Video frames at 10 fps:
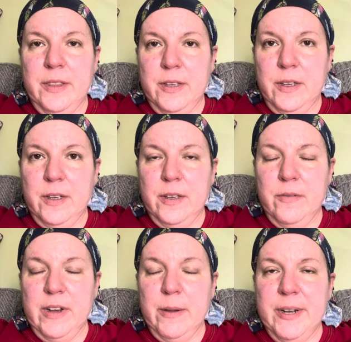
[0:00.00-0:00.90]
the
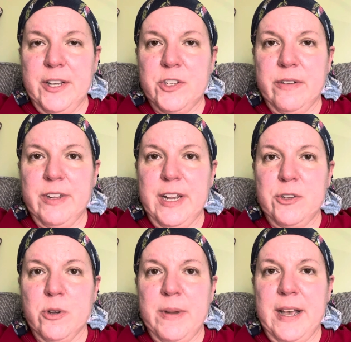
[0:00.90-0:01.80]
recommendation of the
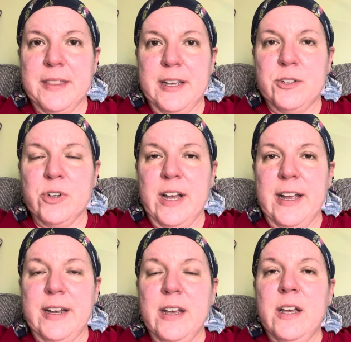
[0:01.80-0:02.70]
naturopath, I
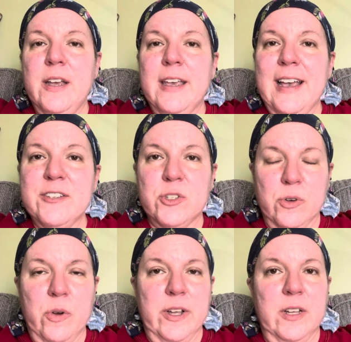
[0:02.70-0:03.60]
tried
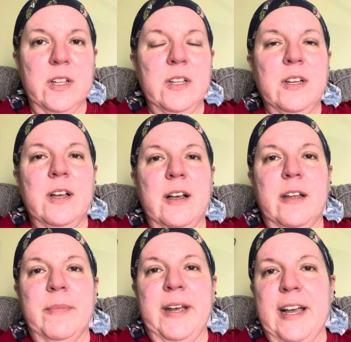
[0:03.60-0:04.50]
castor oil
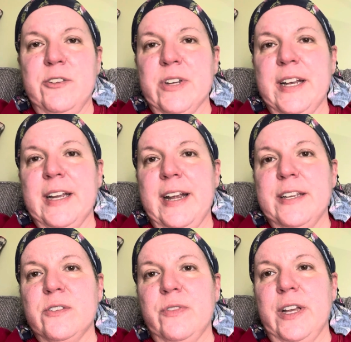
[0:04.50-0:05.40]
on my
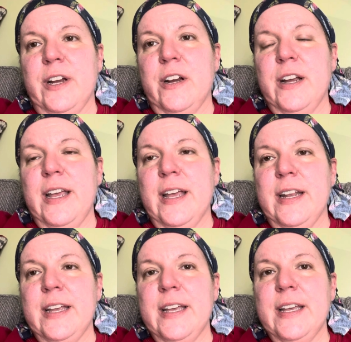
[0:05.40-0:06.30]
hidradenitis flare,
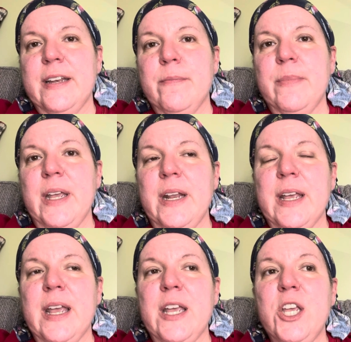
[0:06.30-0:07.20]
and it made
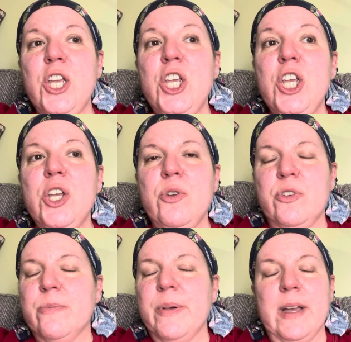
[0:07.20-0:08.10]
a
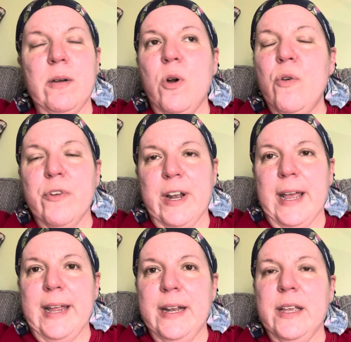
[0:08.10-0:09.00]
huge, but
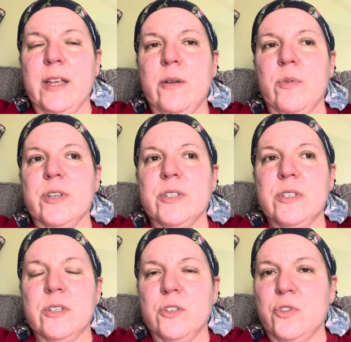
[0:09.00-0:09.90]
overnight it
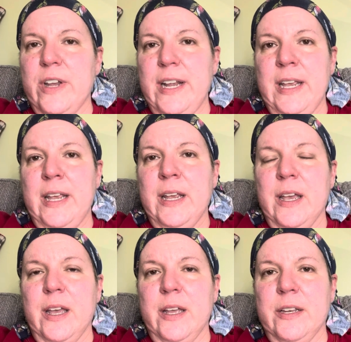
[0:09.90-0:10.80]
was draining,
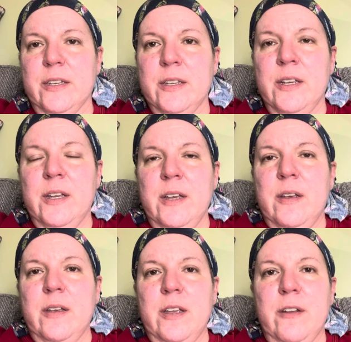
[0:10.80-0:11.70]
and
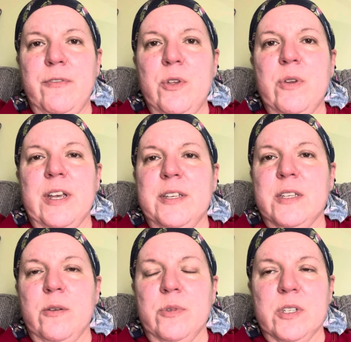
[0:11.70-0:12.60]
in a few days
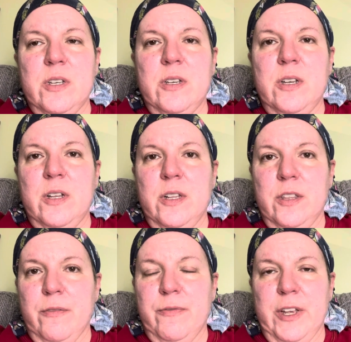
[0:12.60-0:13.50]

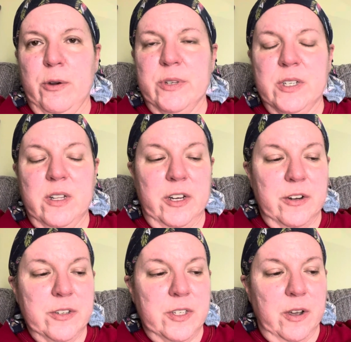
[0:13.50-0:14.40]
the flare was
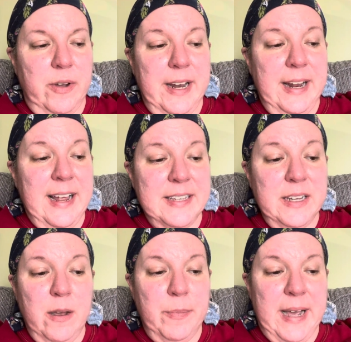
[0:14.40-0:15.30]
clear. So, and it hasn't
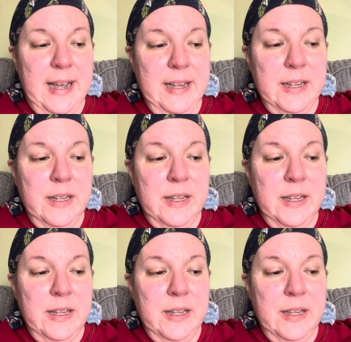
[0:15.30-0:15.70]
come back,